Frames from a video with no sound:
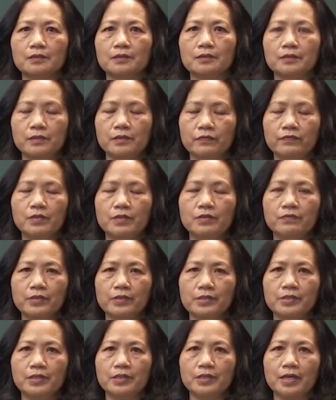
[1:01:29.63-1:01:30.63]
or even
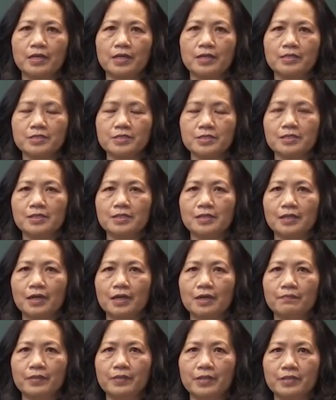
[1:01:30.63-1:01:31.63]
reading and listening
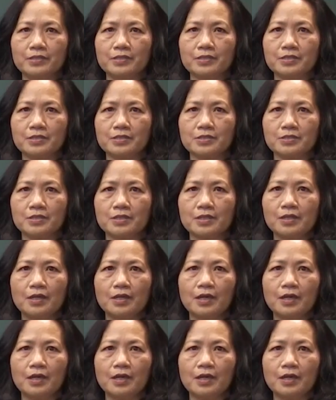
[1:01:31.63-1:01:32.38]
abilities,